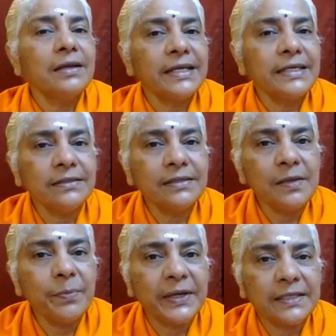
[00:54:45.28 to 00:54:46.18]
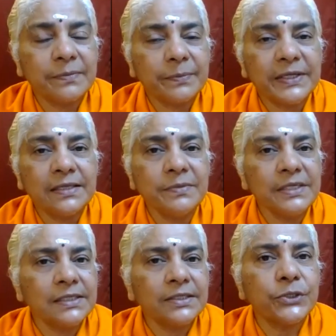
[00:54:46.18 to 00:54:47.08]
Eternal Padam. Padam
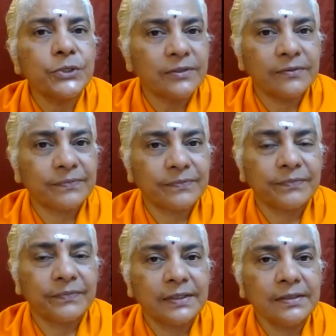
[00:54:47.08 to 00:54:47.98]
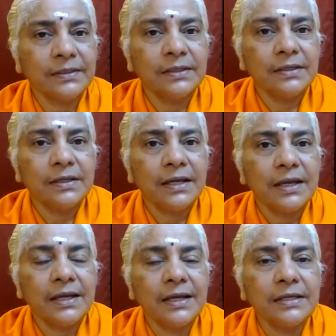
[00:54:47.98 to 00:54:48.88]
is goal. Yeah?
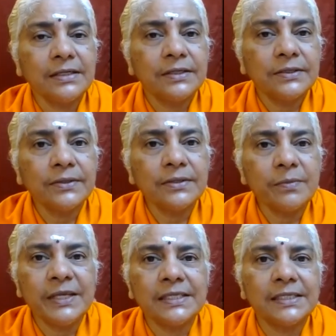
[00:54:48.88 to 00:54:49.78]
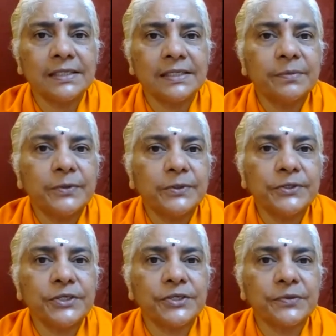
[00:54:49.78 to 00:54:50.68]
And goal means
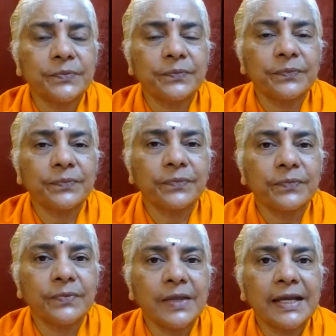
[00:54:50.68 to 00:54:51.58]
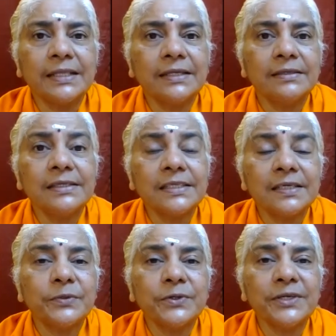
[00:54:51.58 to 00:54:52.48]
abode, and this
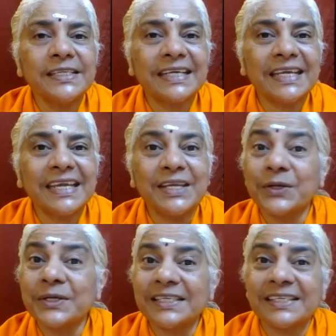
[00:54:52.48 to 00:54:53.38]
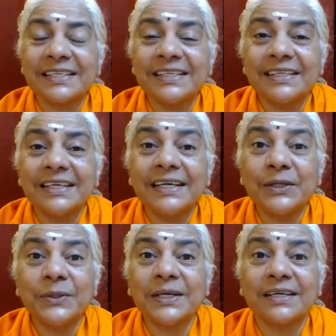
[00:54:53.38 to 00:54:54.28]
abode is again not a
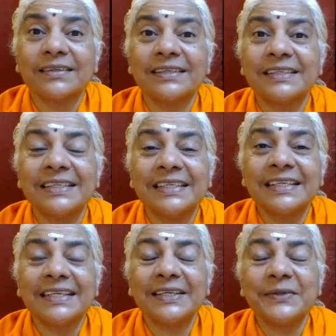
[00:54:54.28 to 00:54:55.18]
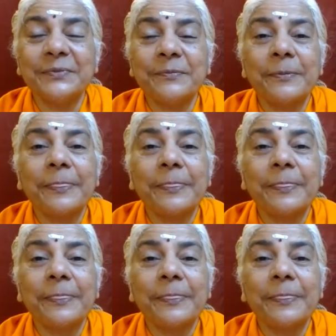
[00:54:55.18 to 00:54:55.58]
loka, no?